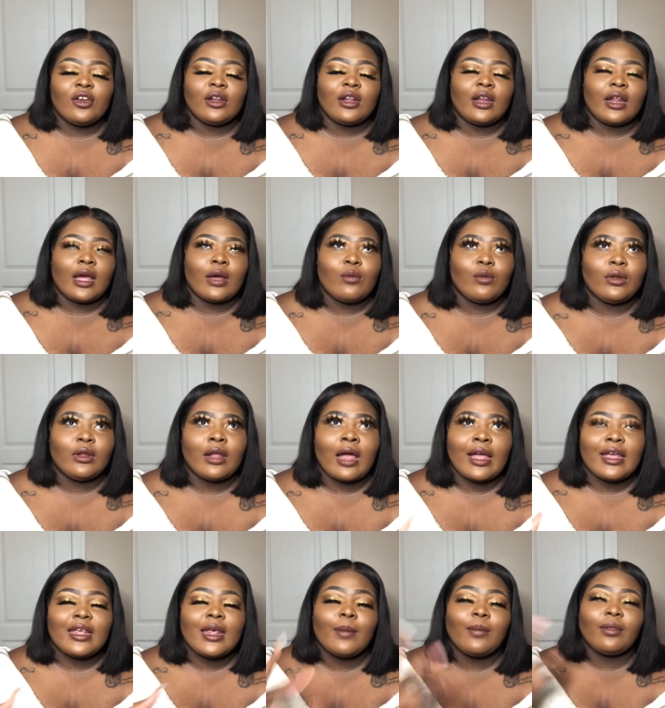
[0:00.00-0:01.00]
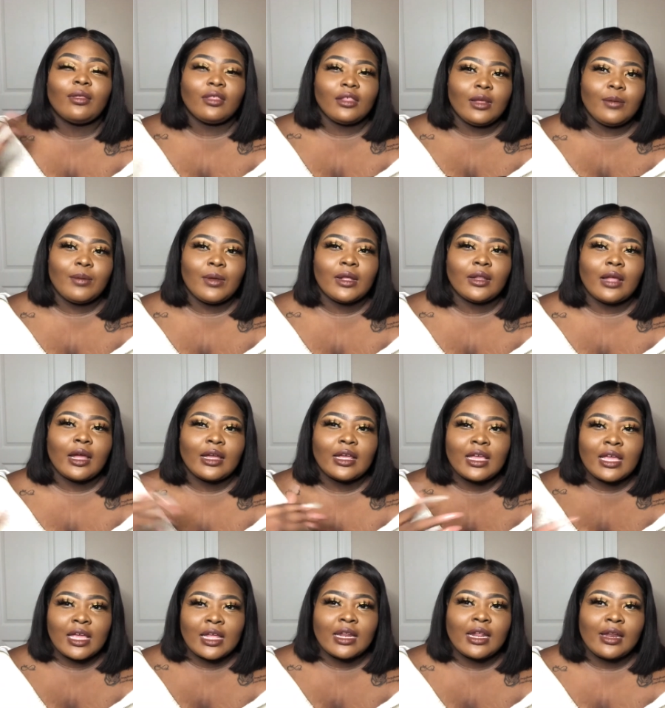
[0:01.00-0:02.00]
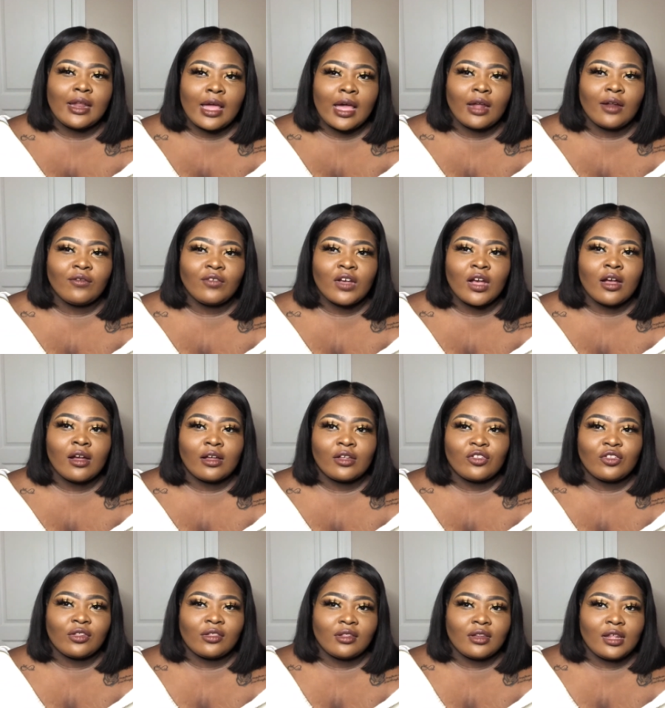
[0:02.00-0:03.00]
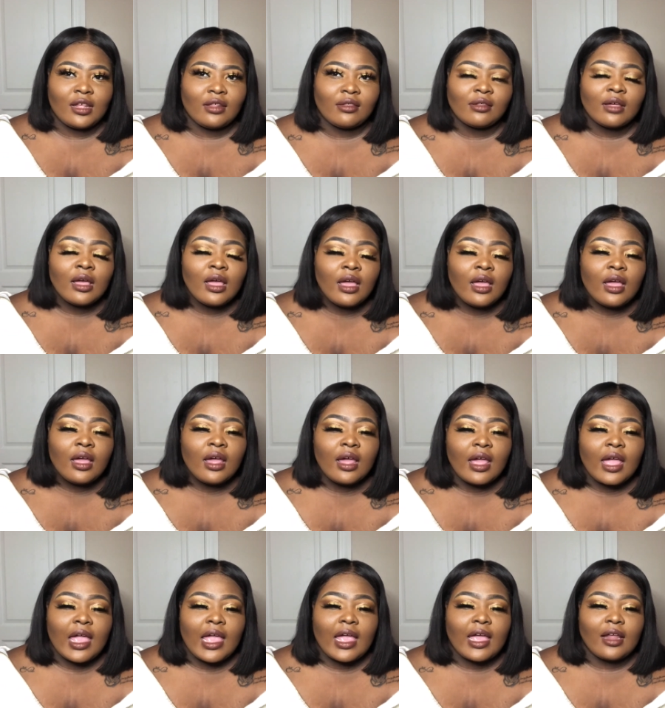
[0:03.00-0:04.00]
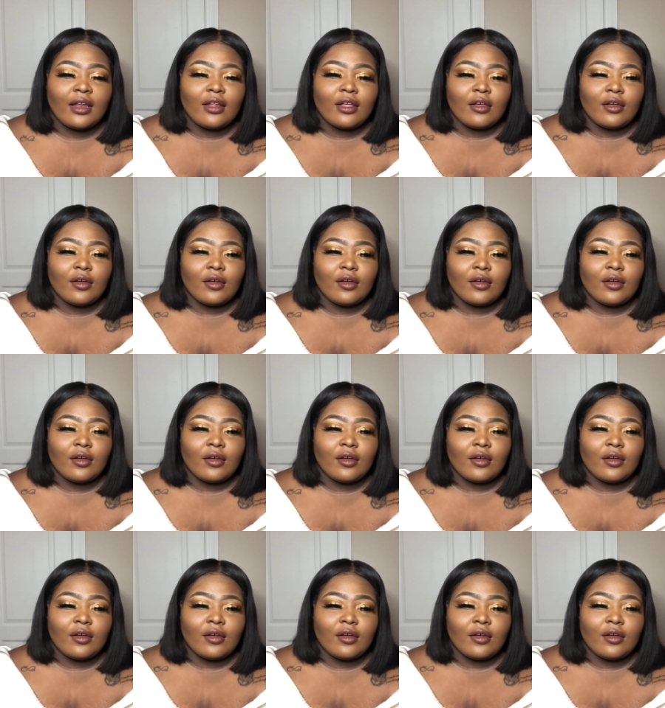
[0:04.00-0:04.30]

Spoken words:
and I kept slipping like in and out of consciousness, and